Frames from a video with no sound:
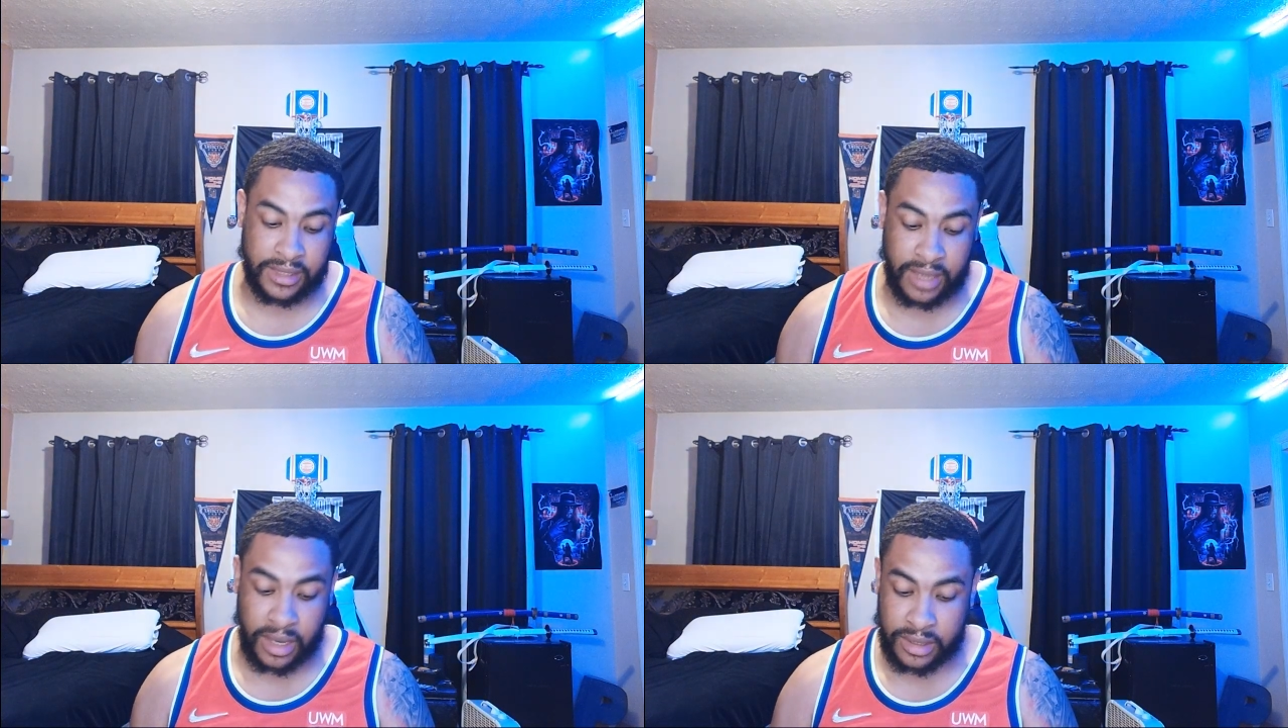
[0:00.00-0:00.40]

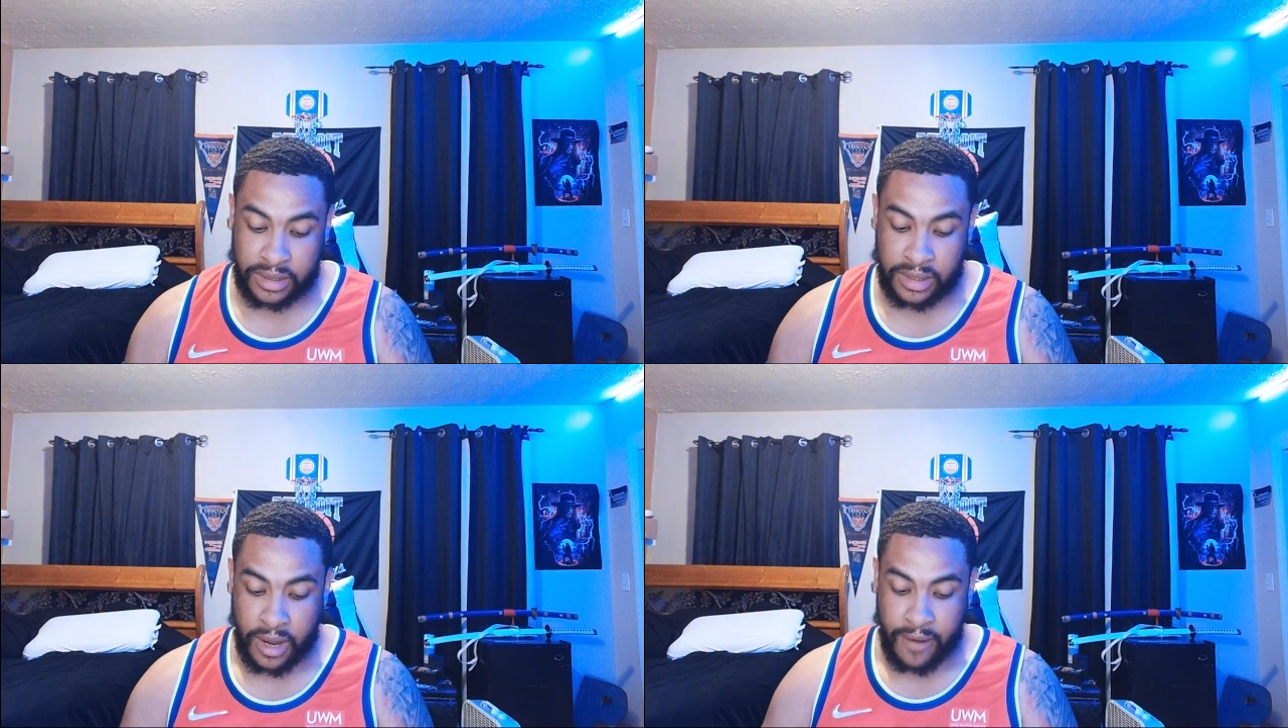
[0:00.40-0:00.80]

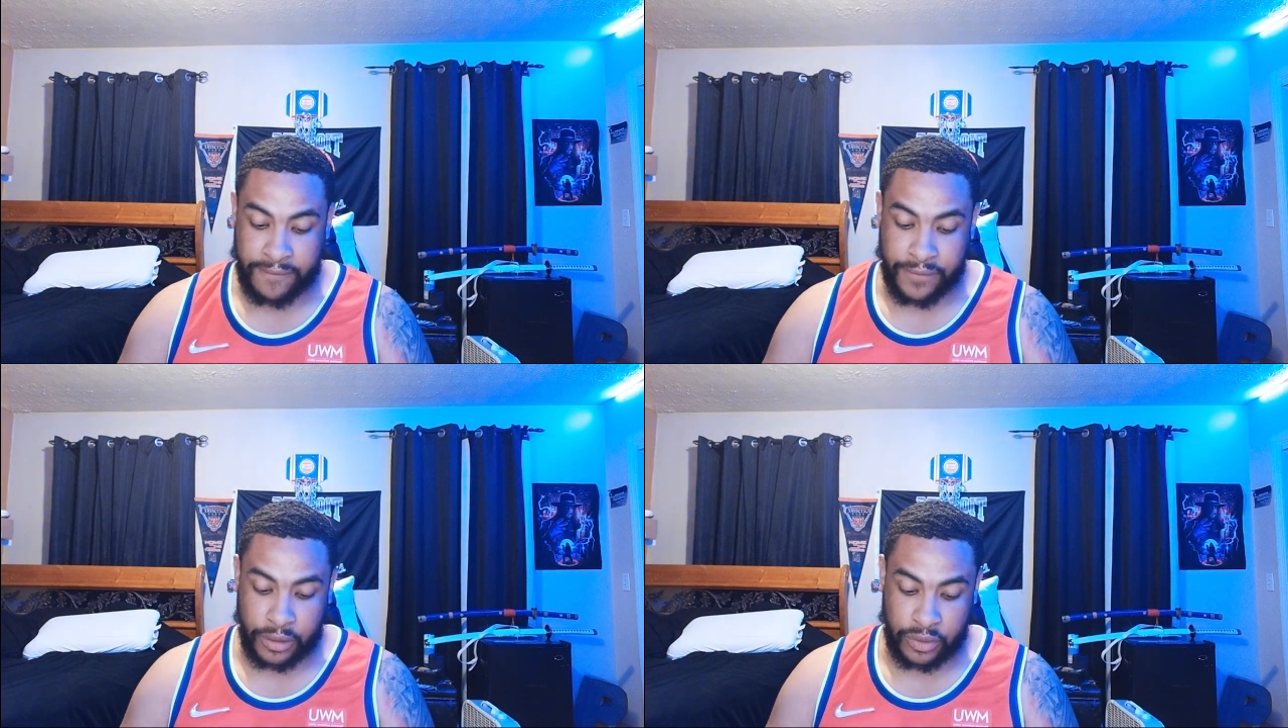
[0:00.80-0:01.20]
Suns
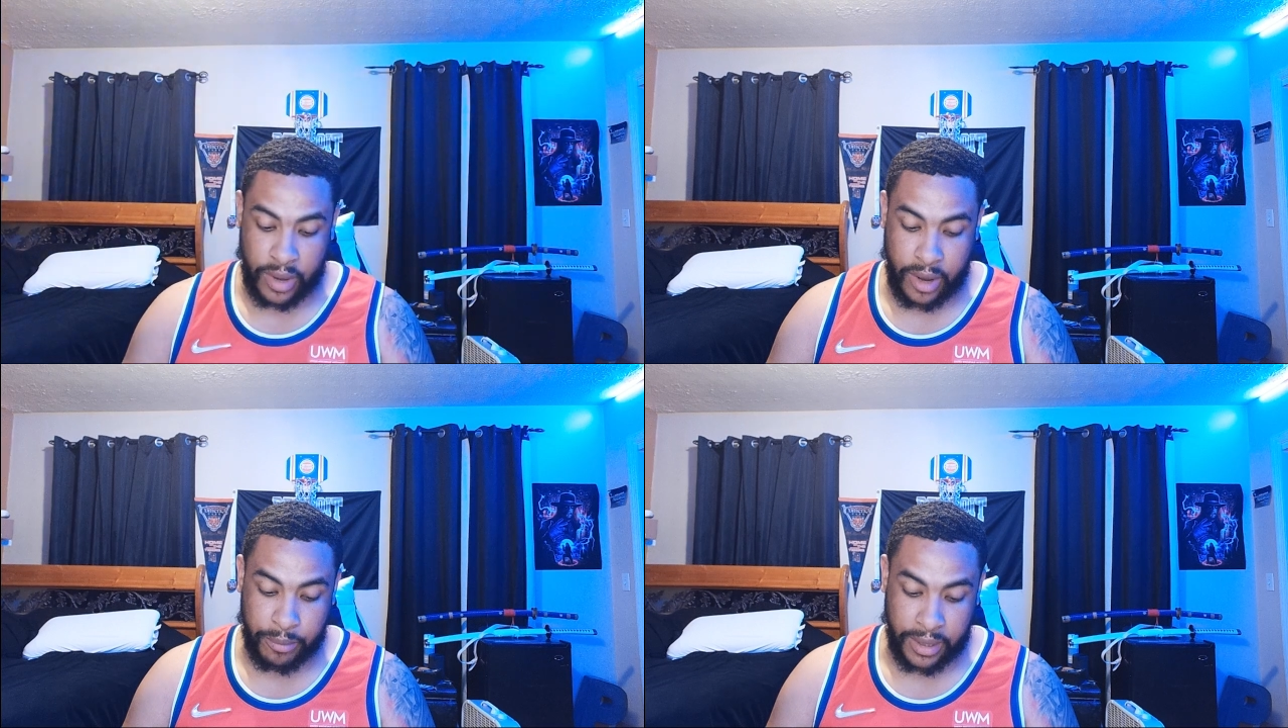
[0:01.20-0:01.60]
first
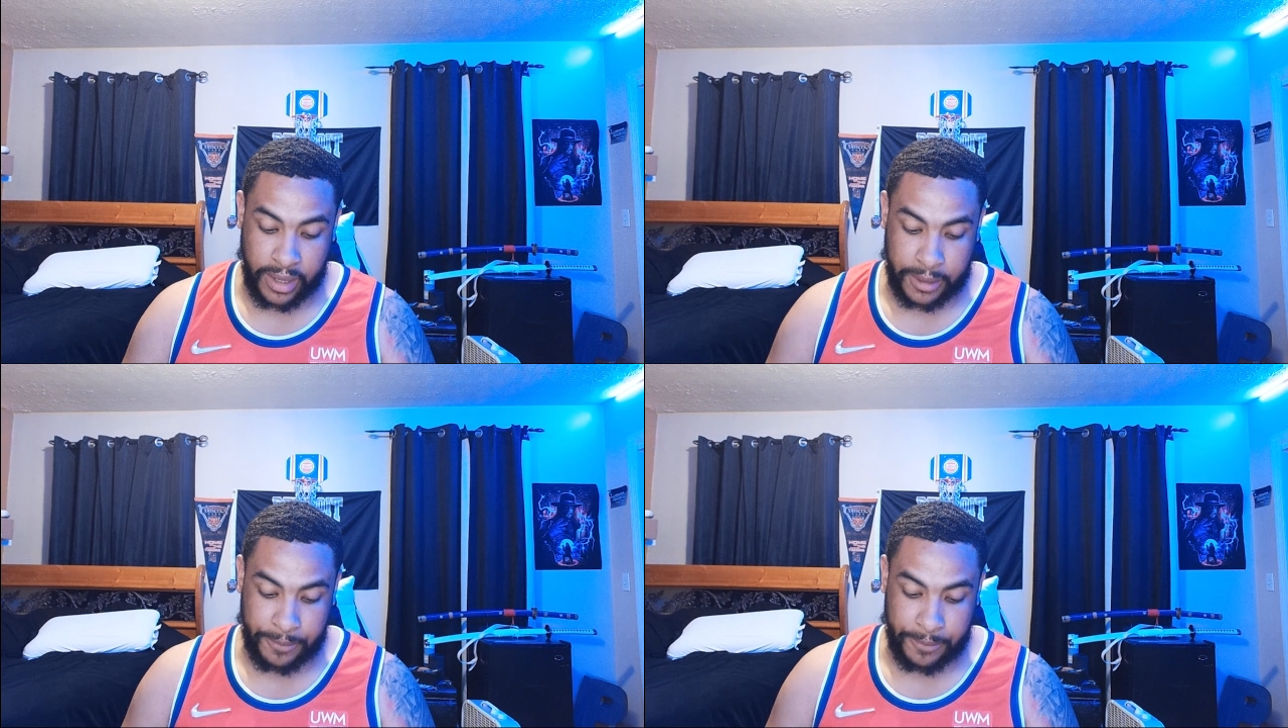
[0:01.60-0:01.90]
round pick.